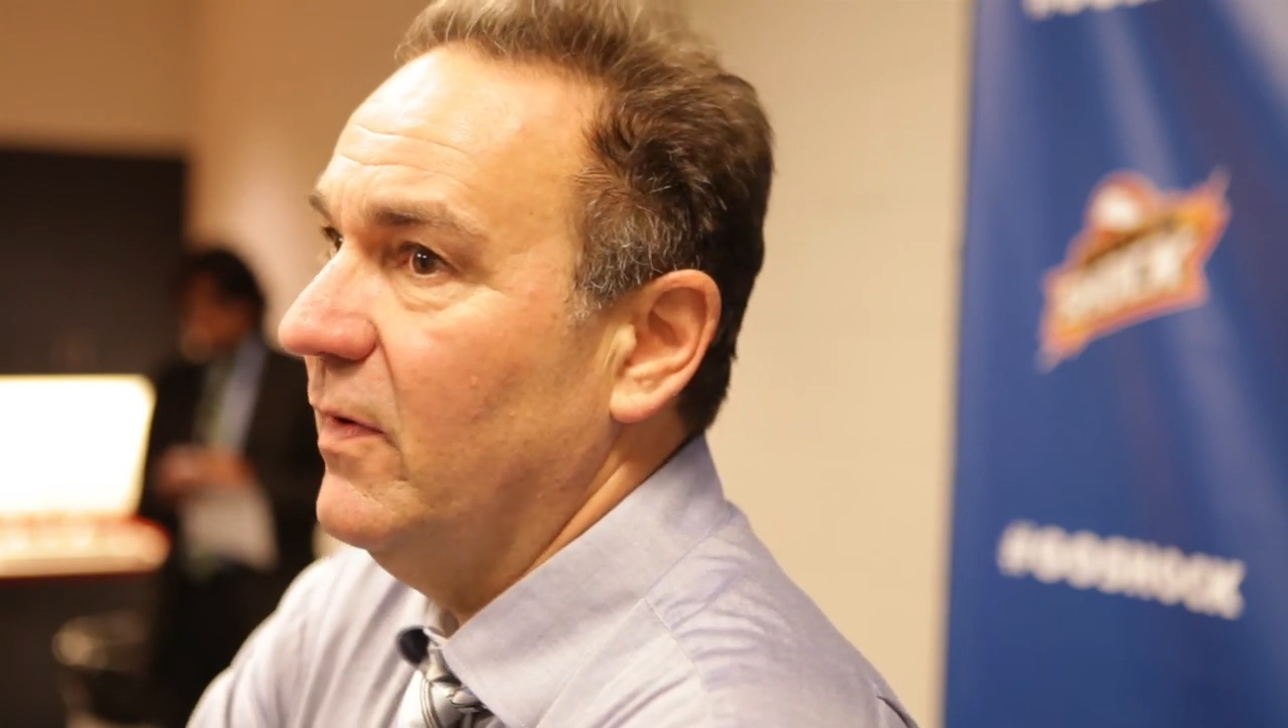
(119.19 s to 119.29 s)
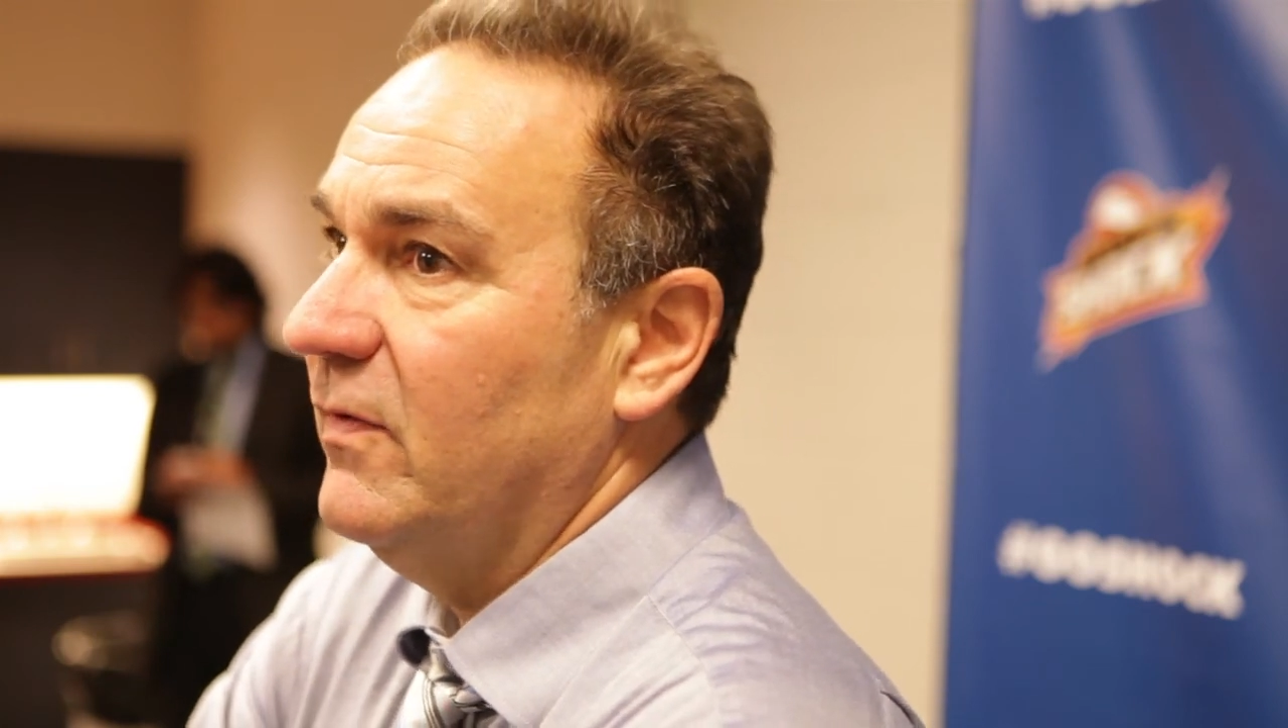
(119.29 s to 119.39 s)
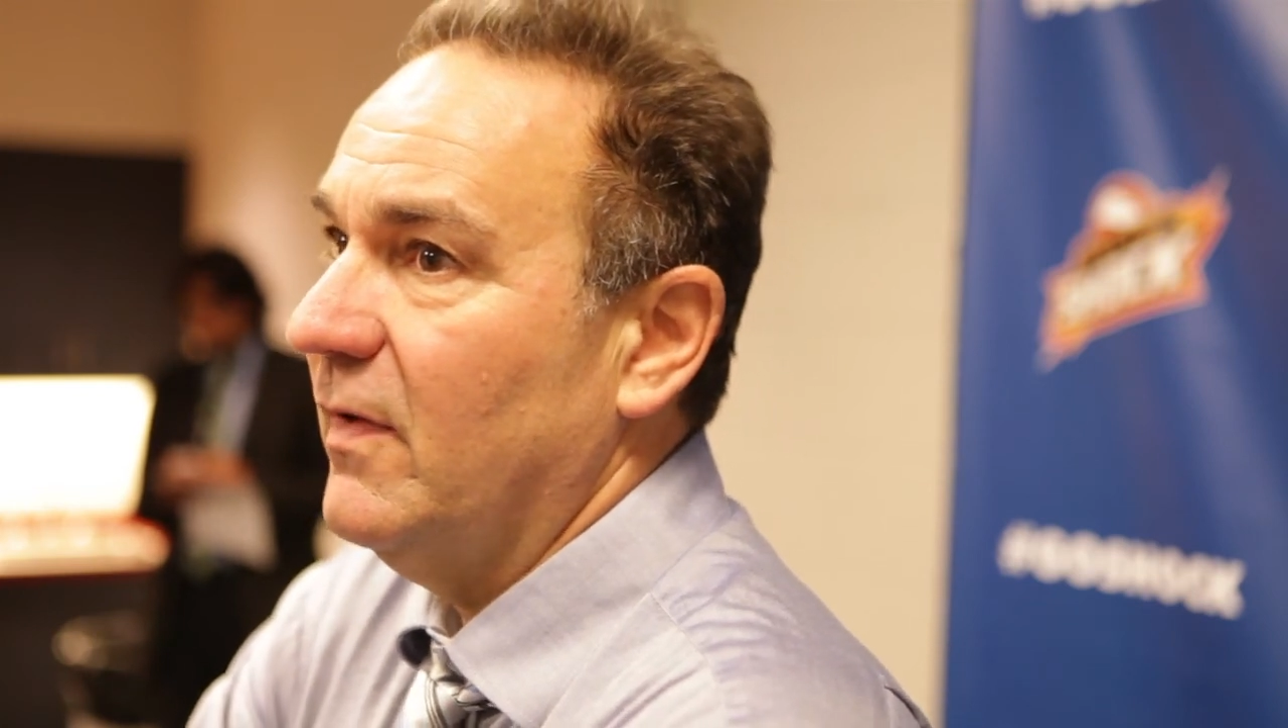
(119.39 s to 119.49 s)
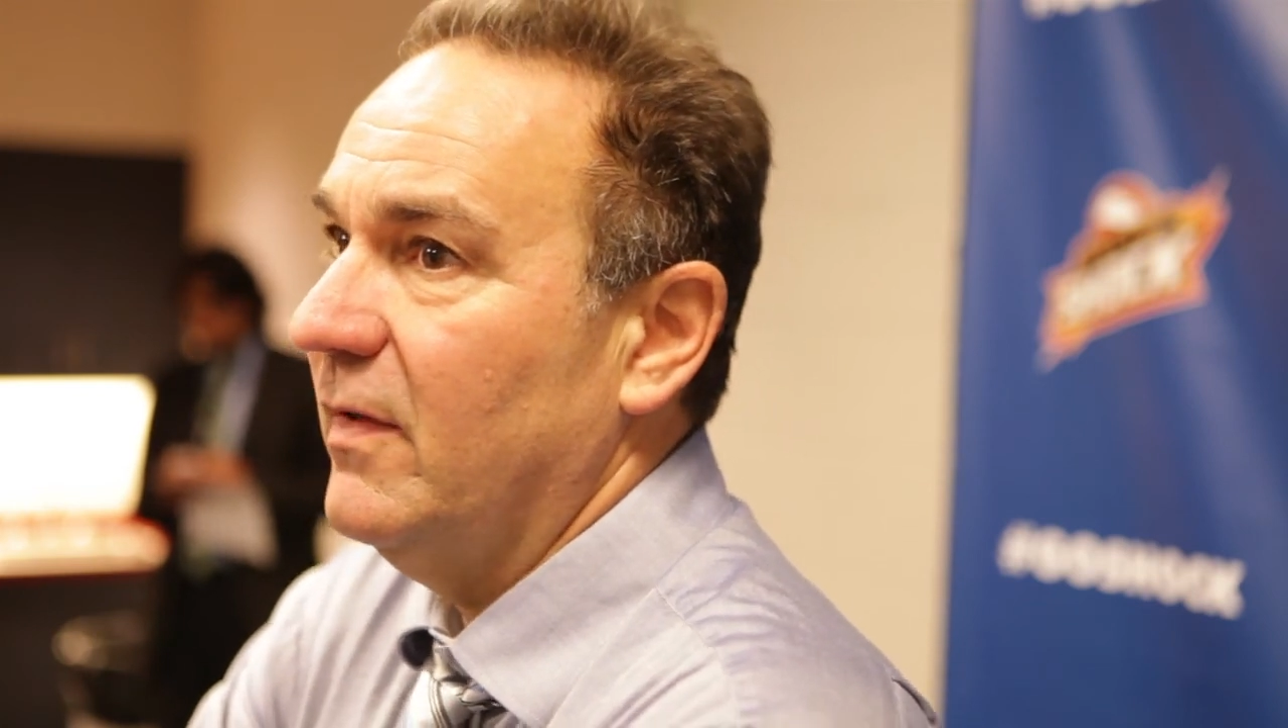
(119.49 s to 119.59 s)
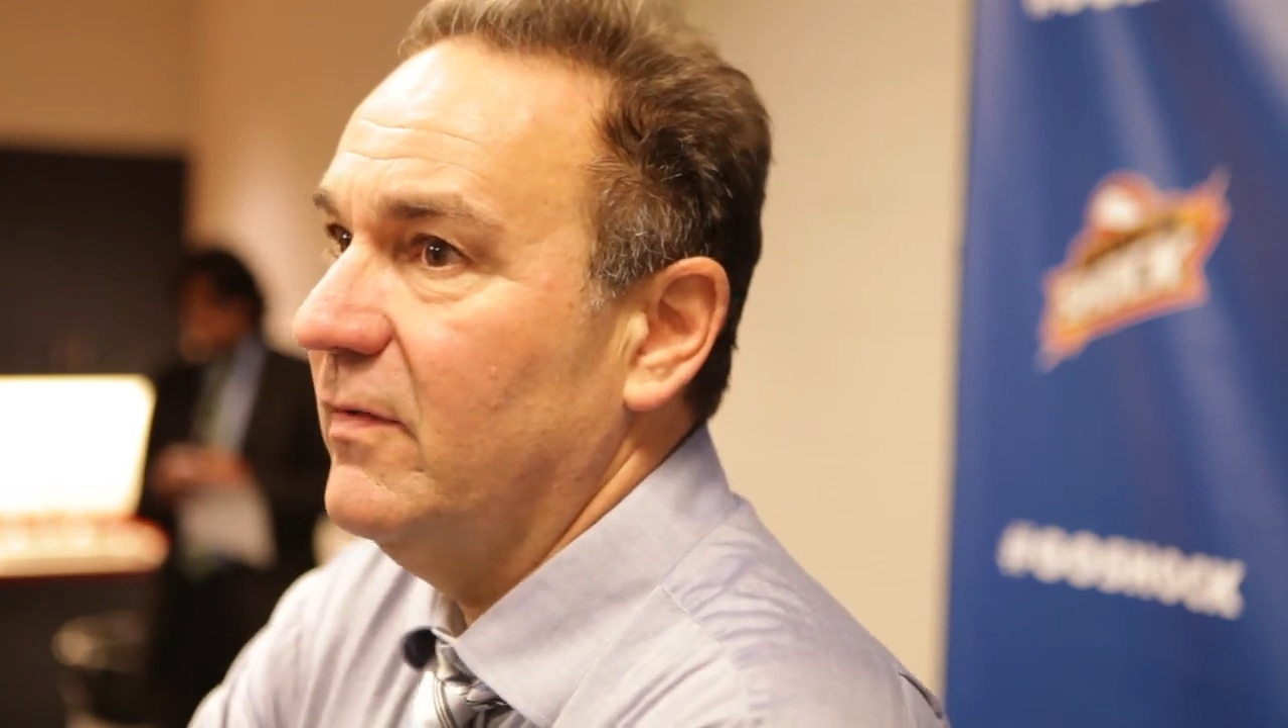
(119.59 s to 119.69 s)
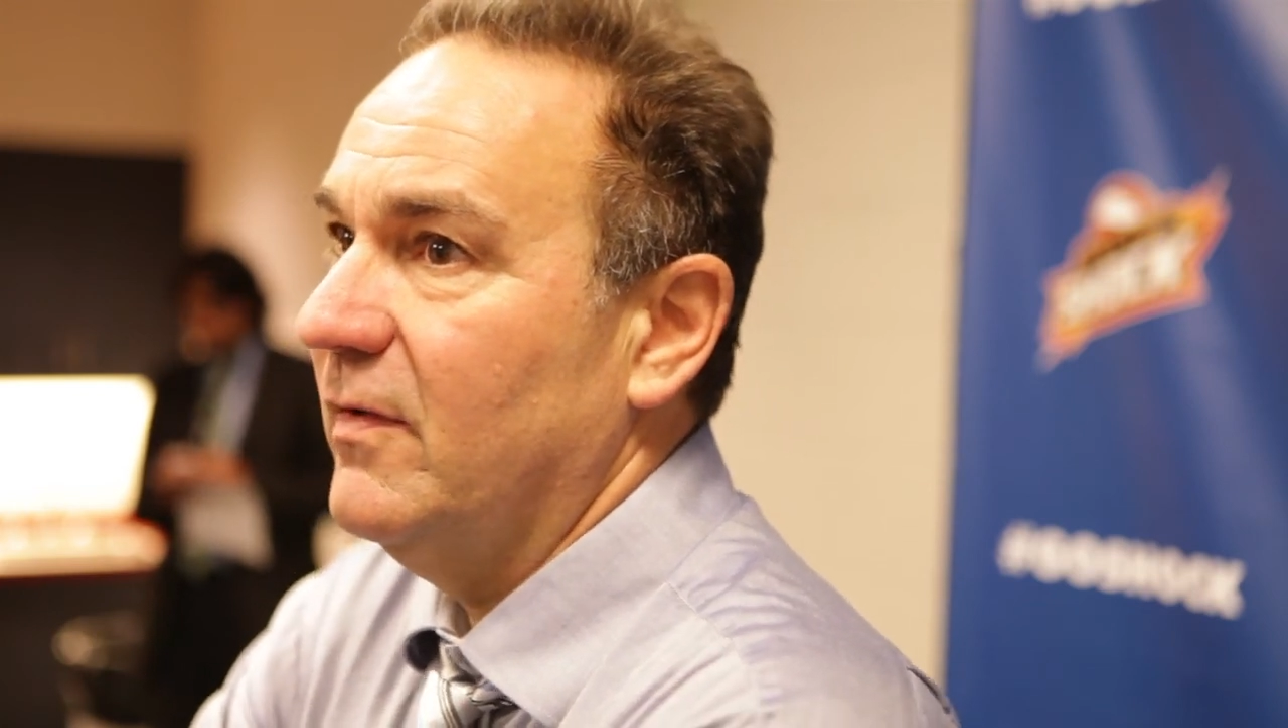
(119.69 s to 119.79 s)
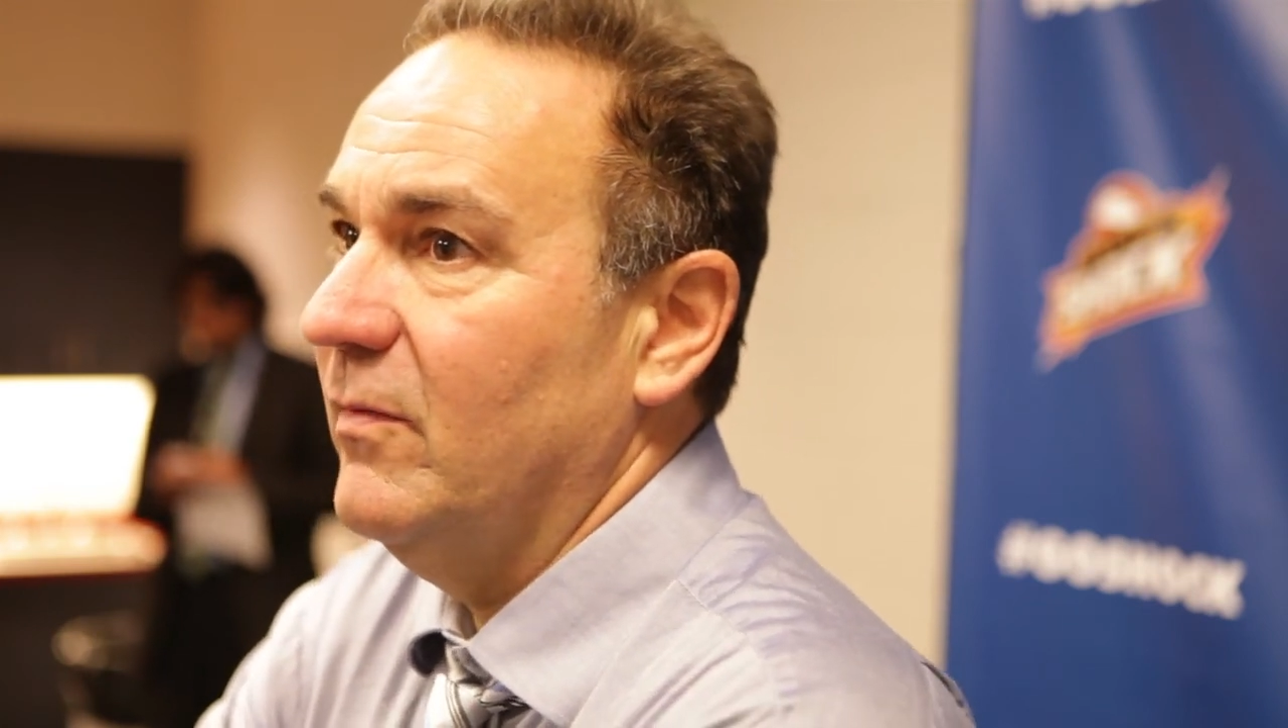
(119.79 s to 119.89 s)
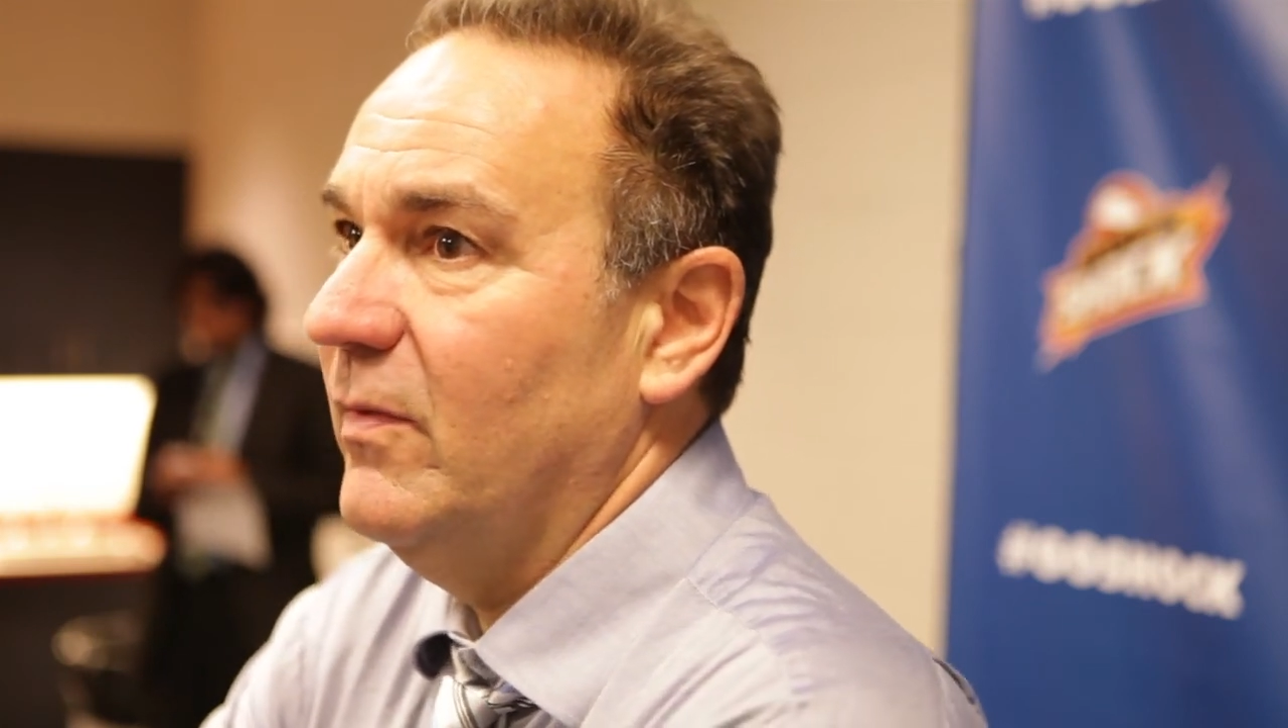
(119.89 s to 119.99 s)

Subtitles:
inside stuff.